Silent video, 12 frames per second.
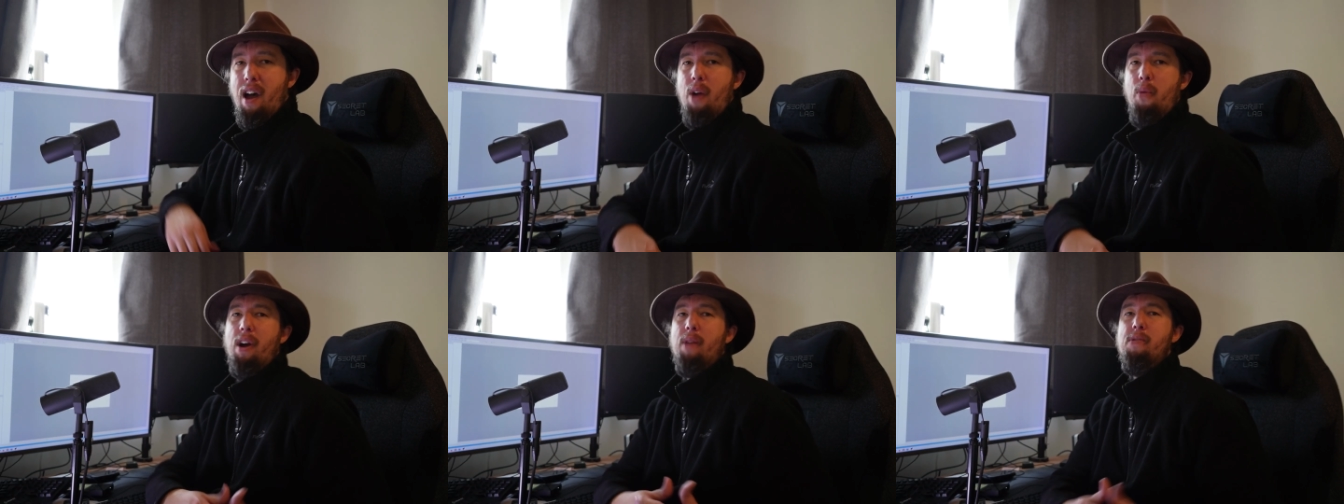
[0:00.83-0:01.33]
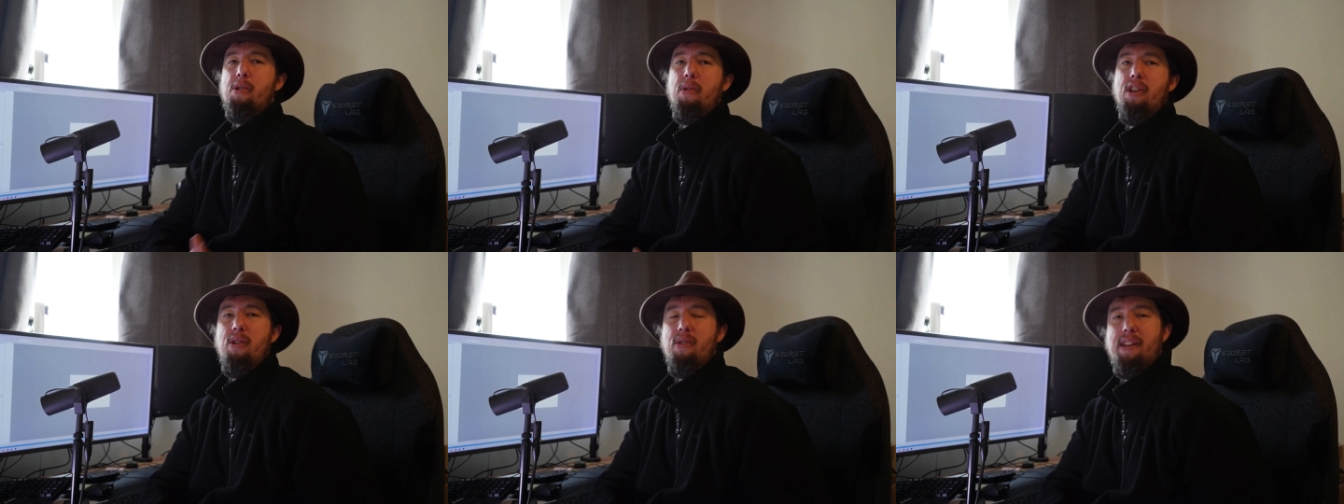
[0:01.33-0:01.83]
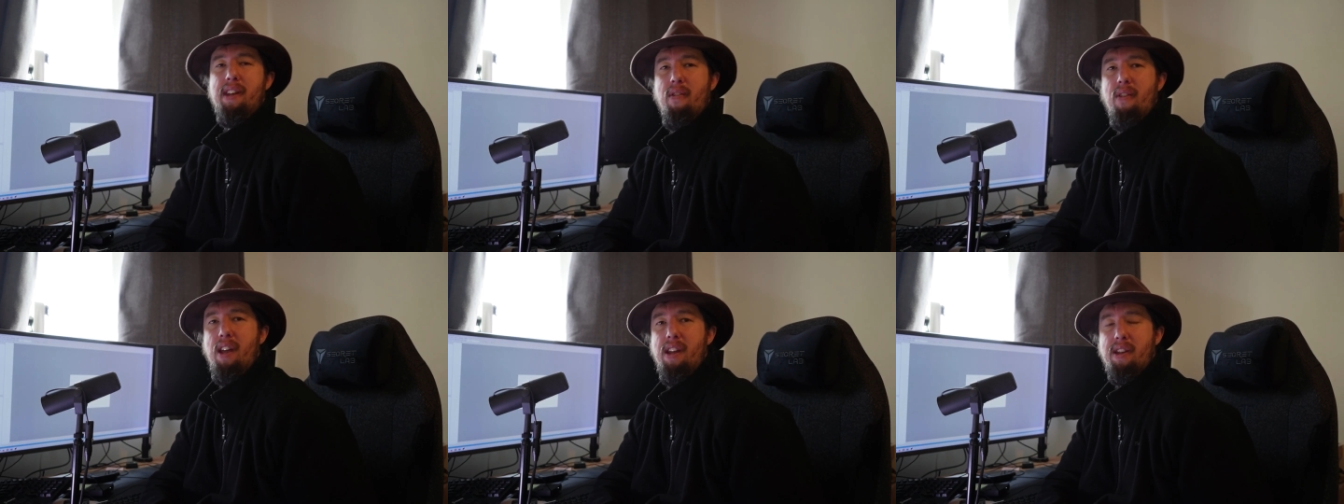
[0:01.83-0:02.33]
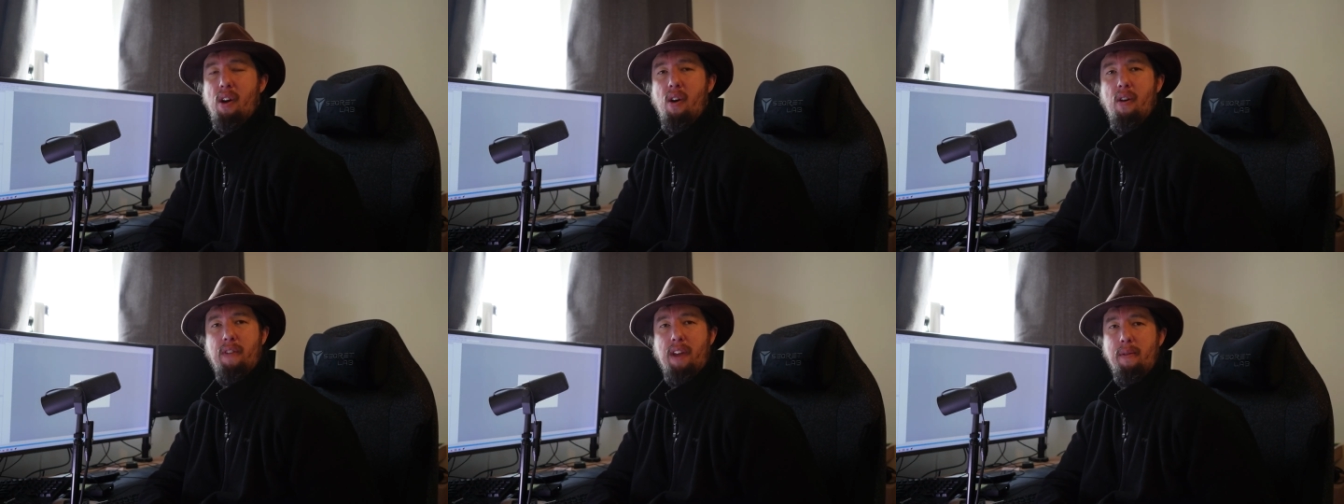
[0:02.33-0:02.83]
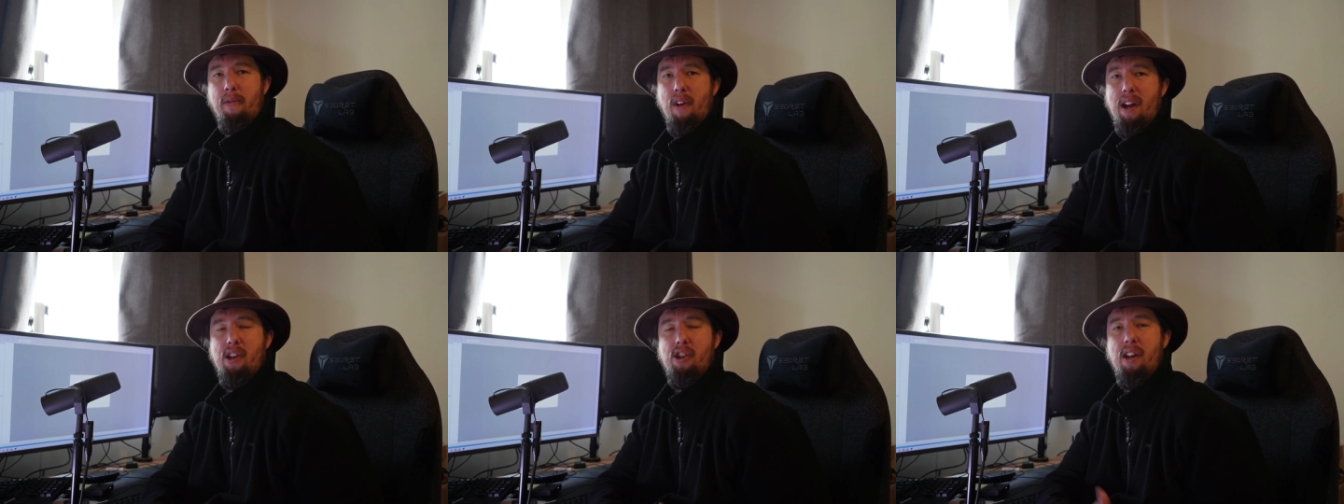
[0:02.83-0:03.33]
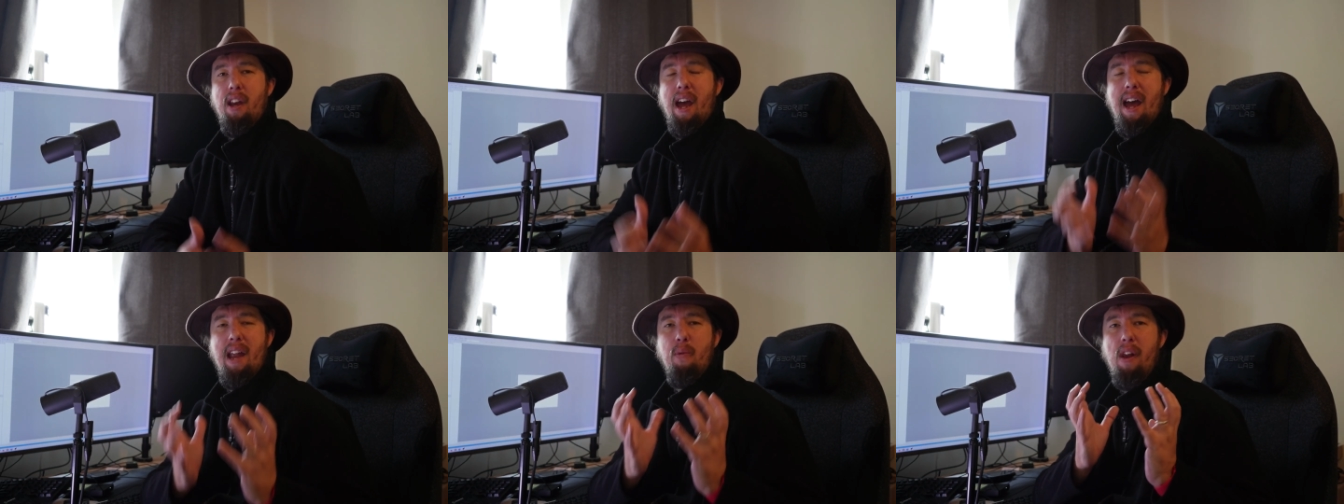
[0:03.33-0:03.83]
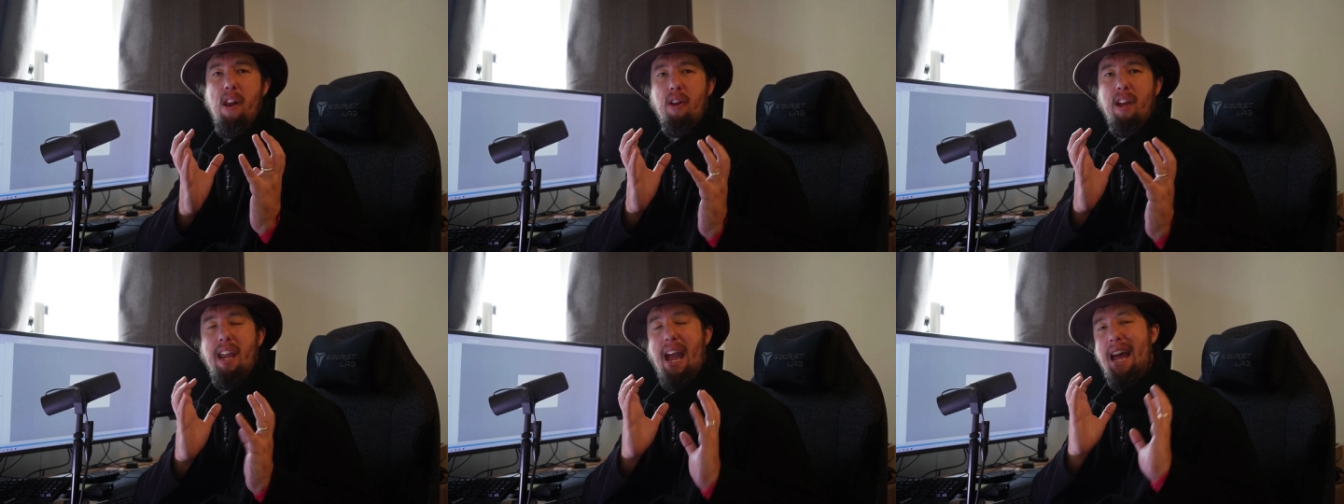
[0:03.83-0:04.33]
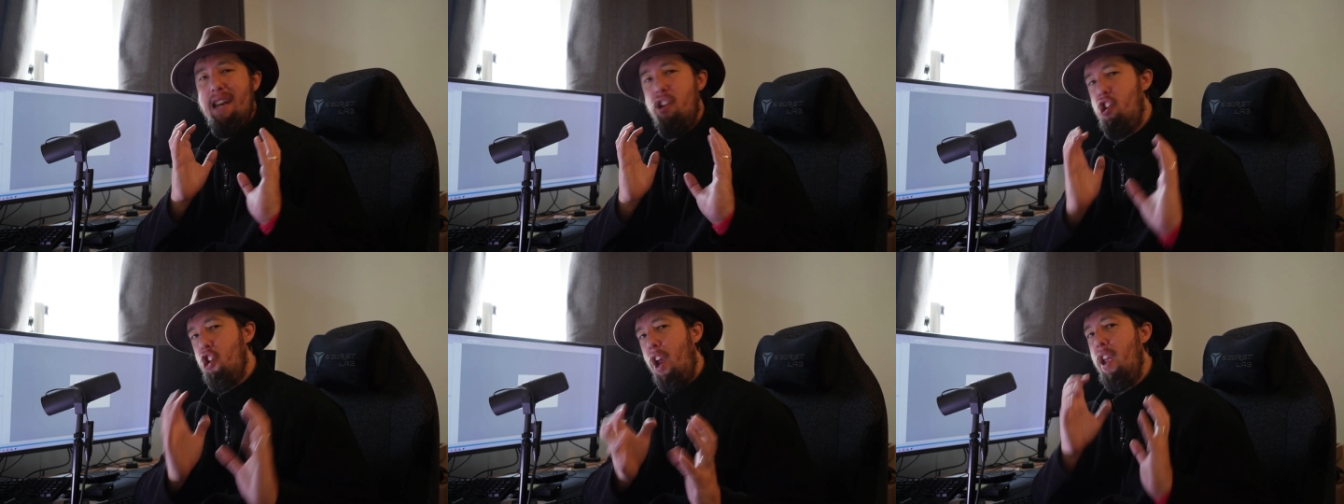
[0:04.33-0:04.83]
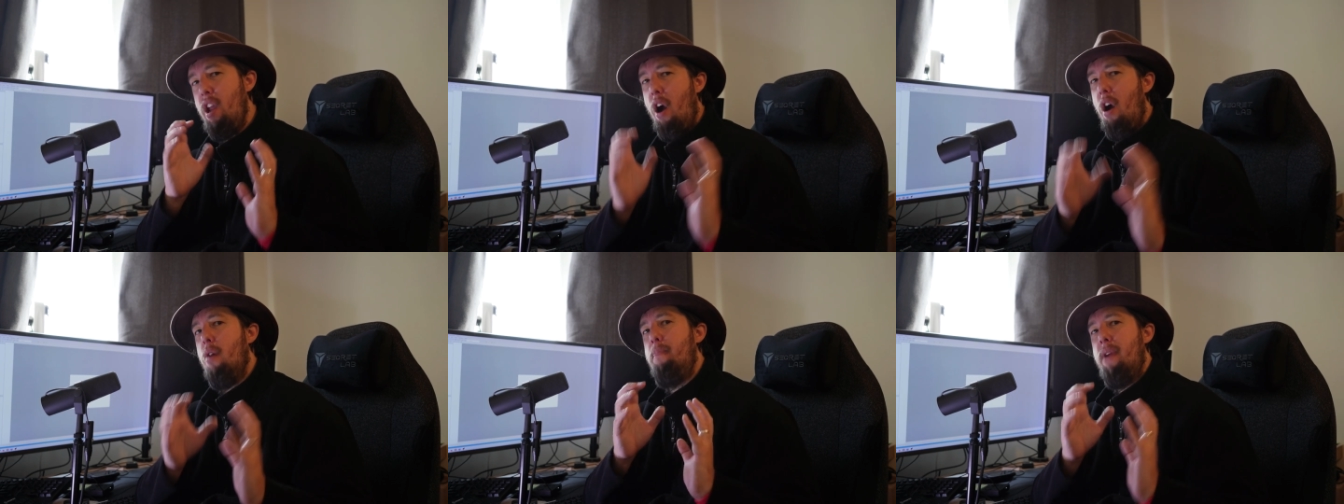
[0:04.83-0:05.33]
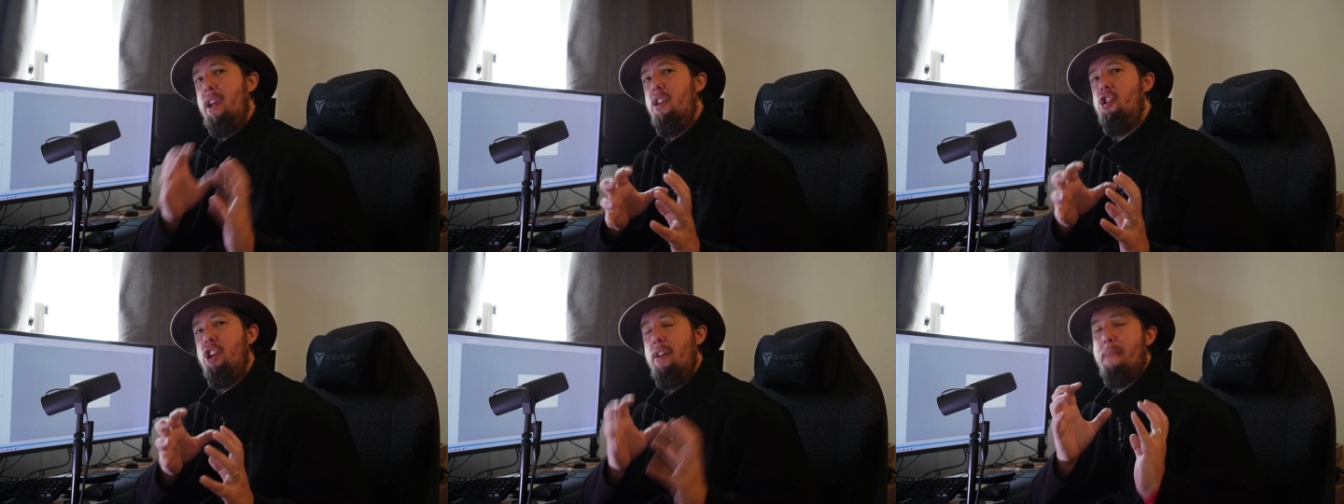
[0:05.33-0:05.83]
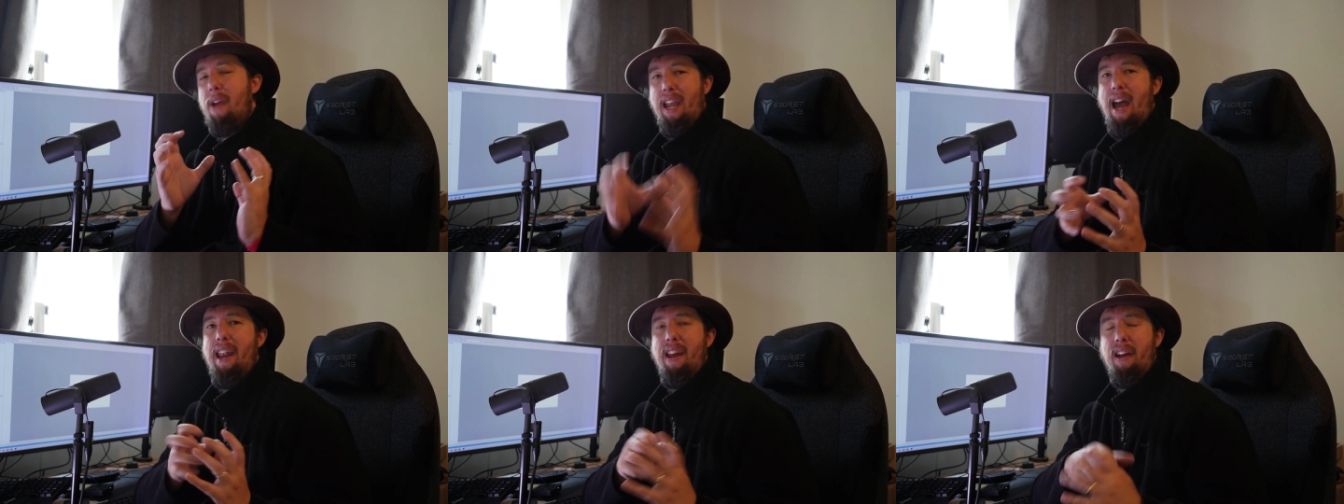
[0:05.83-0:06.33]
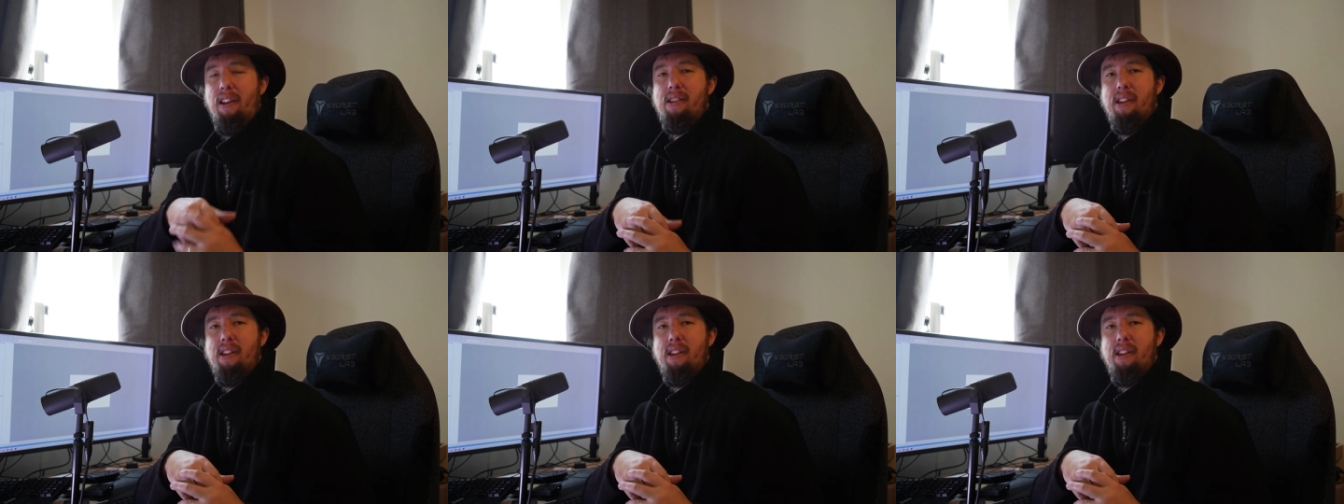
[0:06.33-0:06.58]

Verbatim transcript: And welcome to a new series of game creation, and we're looking at J R P G mechanics.